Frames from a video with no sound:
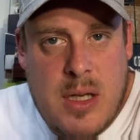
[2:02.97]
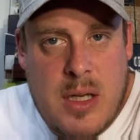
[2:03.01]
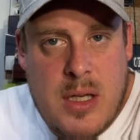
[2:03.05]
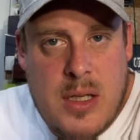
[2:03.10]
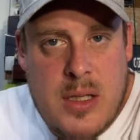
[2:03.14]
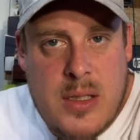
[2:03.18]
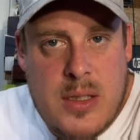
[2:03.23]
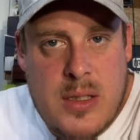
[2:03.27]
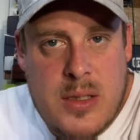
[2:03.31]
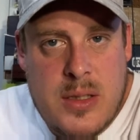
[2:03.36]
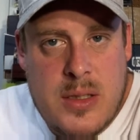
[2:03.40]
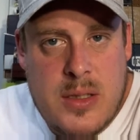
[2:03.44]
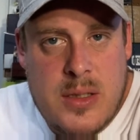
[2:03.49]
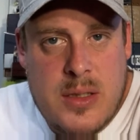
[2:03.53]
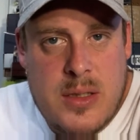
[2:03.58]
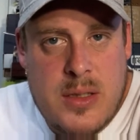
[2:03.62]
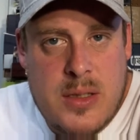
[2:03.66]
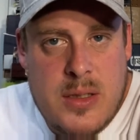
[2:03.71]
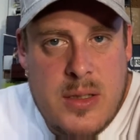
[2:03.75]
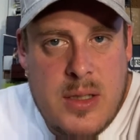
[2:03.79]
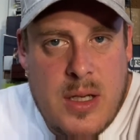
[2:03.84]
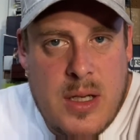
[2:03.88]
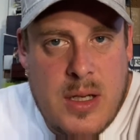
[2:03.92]
uh,
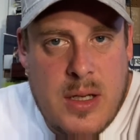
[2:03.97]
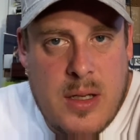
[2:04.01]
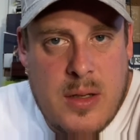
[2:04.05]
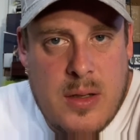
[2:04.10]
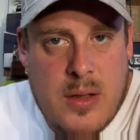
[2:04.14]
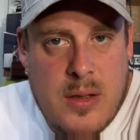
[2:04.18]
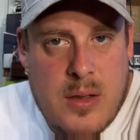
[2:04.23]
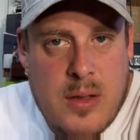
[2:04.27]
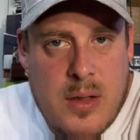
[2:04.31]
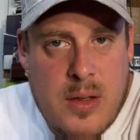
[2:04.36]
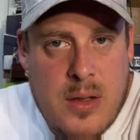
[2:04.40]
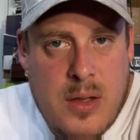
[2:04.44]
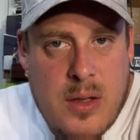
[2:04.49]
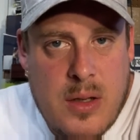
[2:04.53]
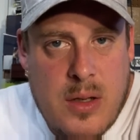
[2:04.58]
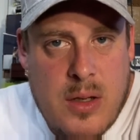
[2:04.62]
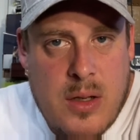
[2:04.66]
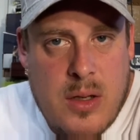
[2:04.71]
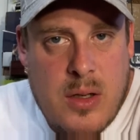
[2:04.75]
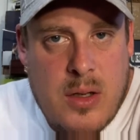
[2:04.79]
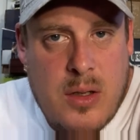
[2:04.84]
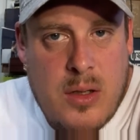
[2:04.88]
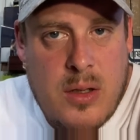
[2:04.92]
she's got a
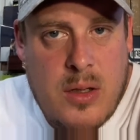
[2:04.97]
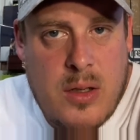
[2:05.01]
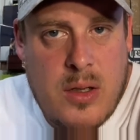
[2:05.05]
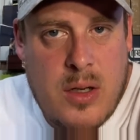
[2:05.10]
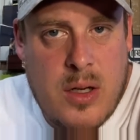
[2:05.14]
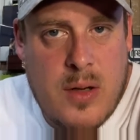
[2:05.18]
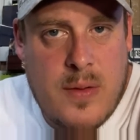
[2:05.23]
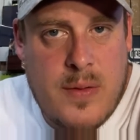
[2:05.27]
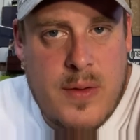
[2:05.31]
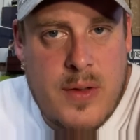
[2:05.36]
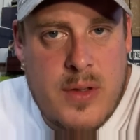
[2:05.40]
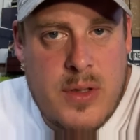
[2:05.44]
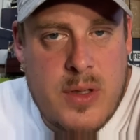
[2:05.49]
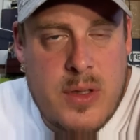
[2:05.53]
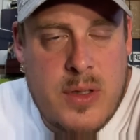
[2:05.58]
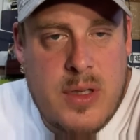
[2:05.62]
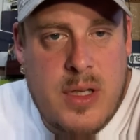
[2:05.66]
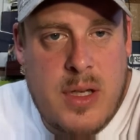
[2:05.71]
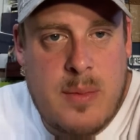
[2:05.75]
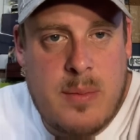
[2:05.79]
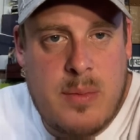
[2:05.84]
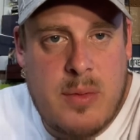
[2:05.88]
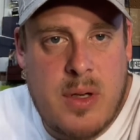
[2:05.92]
curvature
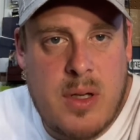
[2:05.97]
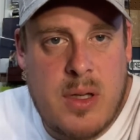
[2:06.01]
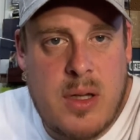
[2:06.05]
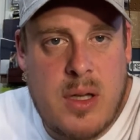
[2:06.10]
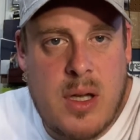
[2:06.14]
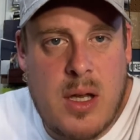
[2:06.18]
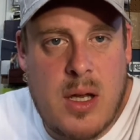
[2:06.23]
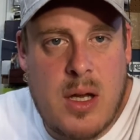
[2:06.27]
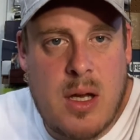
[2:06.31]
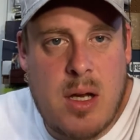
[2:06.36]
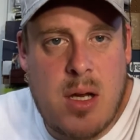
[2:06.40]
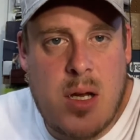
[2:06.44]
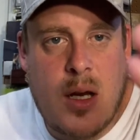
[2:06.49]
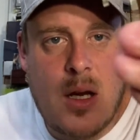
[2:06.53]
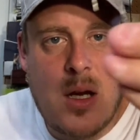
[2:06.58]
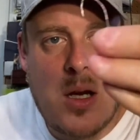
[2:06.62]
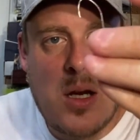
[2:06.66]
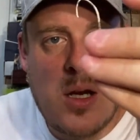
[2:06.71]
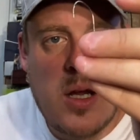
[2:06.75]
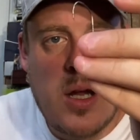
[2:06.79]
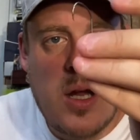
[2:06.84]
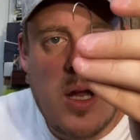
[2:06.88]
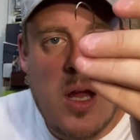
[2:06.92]
tip right there.
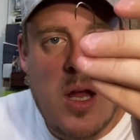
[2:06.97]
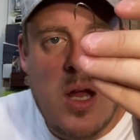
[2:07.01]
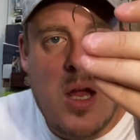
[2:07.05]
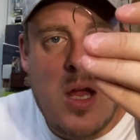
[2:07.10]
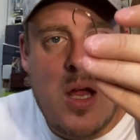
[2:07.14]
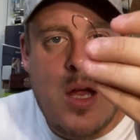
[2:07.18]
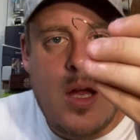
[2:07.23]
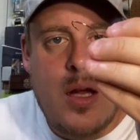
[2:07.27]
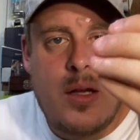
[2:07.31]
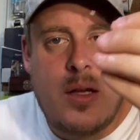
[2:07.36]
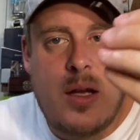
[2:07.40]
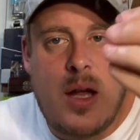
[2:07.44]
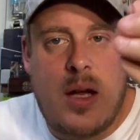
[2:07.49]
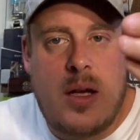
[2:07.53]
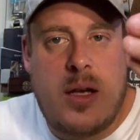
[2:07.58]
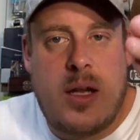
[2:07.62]
You gotta